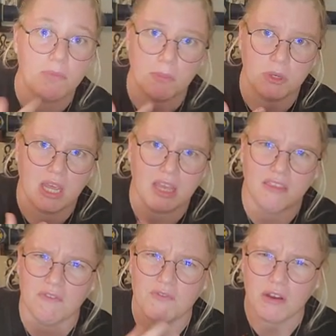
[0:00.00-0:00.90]
to
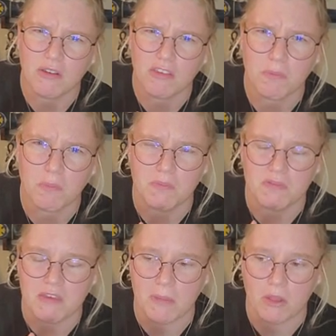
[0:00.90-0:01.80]
protect it. Very
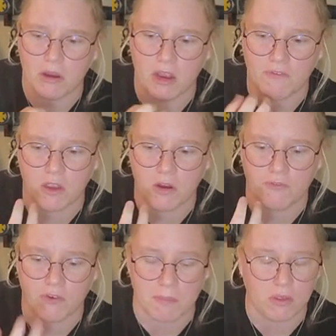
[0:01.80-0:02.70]
similar if
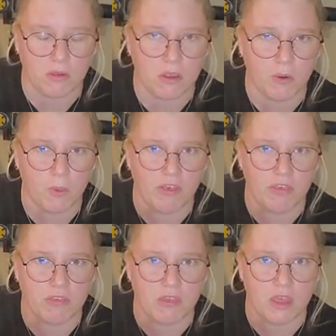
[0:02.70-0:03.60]
you're familiar with
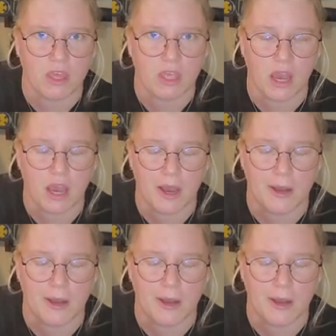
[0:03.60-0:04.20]
the